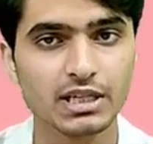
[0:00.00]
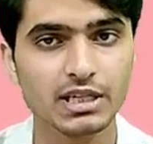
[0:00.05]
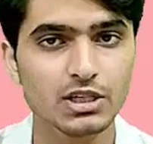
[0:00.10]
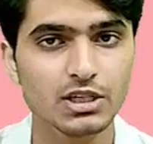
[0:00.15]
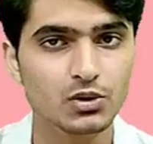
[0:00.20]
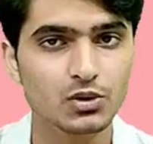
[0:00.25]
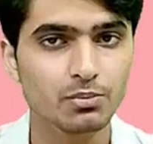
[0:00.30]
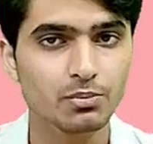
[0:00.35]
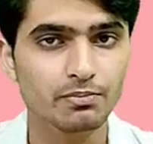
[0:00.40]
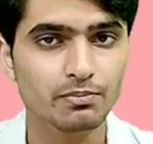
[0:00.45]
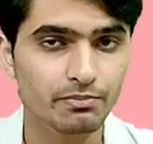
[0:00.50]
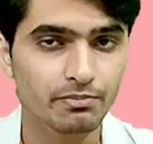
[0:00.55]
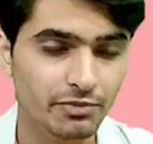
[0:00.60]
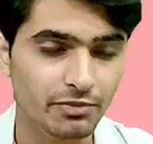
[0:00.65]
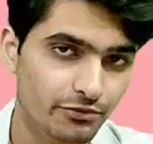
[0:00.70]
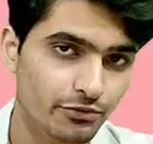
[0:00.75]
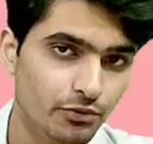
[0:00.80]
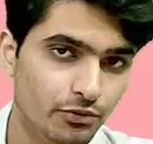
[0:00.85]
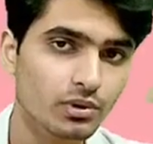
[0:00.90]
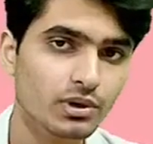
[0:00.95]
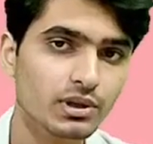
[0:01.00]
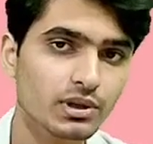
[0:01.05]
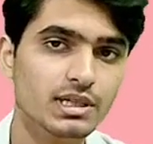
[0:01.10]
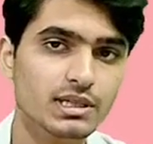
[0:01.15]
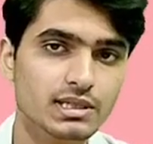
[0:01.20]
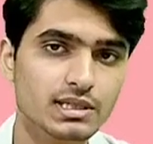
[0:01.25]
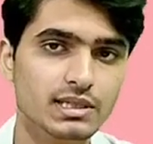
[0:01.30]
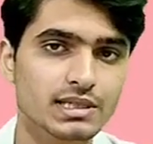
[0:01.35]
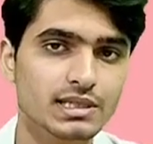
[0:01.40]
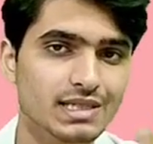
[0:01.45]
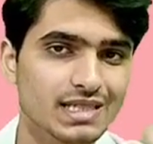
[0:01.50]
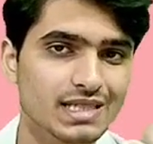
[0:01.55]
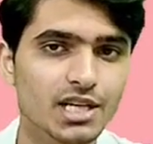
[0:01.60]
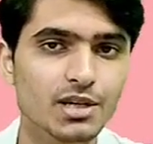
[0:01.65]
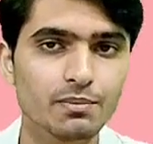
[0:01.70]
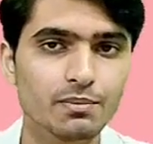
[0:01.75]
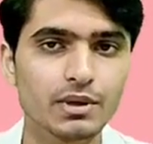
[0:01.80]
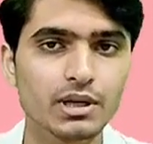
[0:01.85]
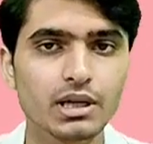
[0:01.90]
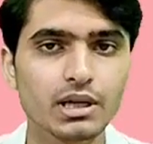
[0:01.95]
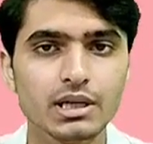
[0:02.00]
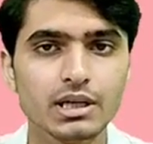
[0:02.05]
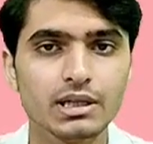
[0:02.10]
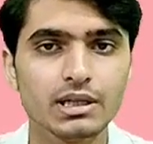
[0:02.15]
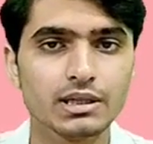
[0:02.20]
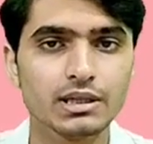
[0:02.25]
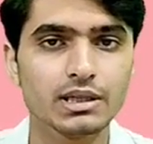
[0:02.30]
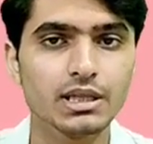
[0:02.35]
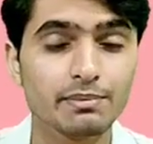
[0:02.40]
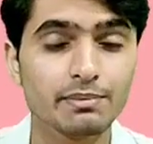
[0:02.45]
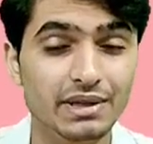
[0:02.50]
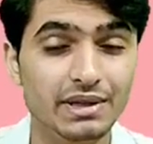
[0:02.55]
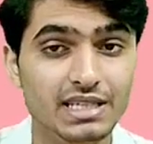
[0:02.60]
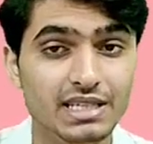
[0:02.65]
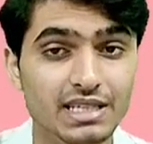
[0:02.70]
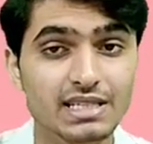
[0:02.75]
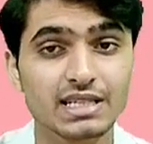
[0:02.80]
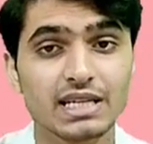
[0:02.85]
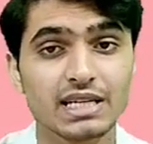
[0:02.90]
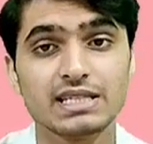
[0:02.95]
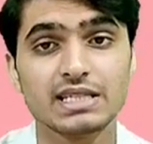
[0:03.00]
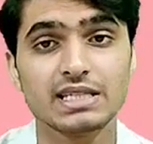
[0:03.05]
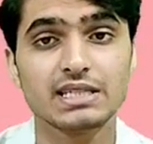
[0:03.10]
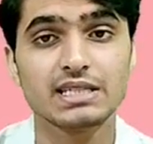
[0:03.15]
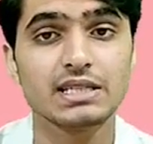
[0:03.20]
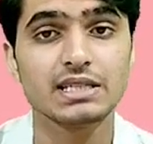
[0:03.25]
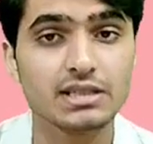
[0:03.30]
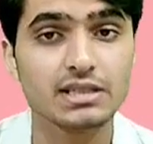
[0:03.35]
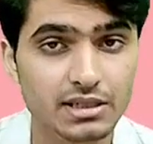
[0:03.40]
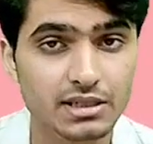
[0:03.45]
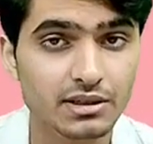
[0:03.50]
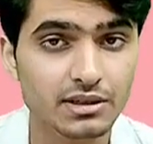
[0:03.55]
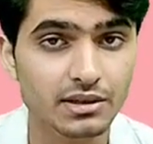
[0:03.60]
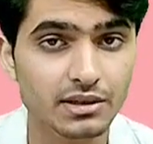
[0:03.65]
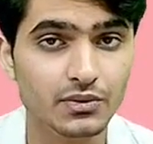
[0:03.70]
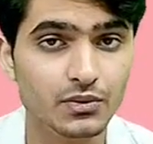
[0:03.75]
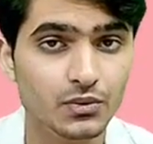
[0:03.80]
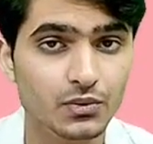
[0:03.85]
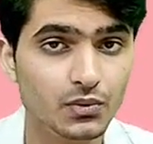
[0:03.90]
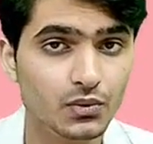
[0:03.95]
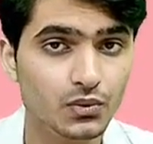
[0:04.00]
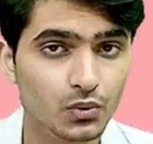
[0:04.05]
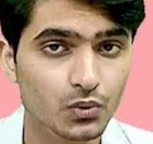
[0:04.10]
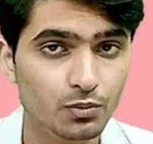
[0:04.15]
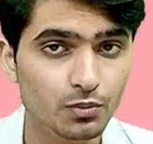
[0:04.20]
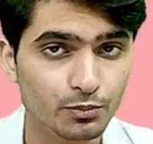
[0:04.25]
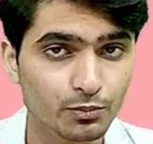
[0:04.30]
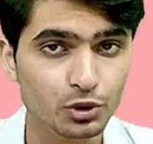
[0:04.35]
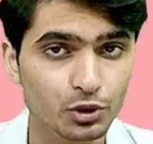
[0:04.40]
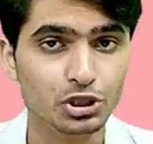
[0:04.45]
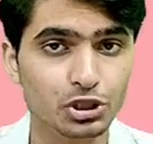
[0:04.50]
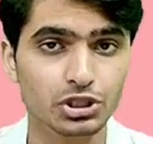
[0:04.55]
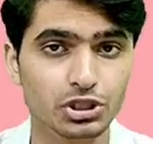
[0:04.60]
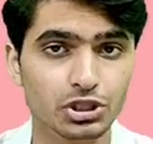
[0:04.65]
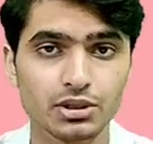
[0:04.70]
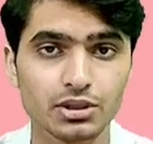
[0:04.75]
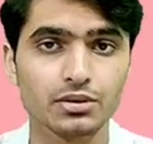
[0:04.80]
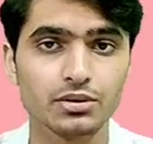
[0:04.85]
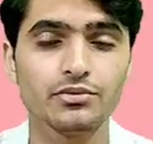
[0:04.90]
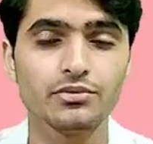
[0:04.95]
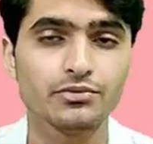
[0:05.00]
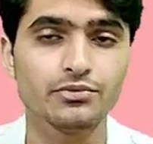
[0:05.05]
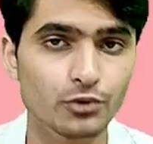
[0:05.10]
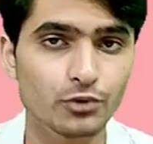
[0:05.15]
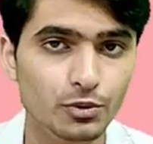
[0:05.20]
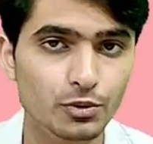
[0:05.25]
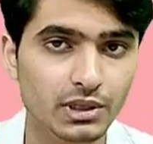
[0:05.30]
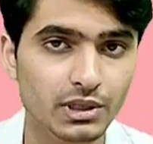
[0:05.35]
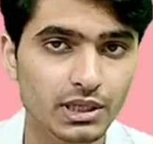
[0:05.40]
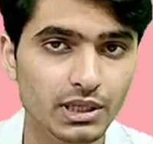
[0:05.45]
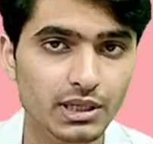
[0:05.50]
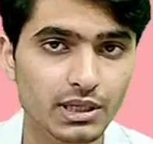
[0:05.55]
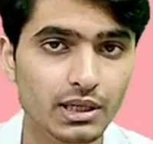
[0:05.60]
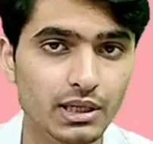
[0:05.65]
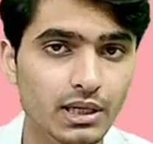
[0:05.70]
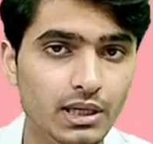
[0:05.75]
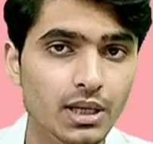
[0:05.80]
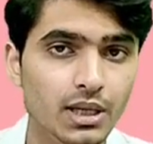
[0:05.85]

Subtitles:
So before this CDP, the peristalsis is needed to push the food material.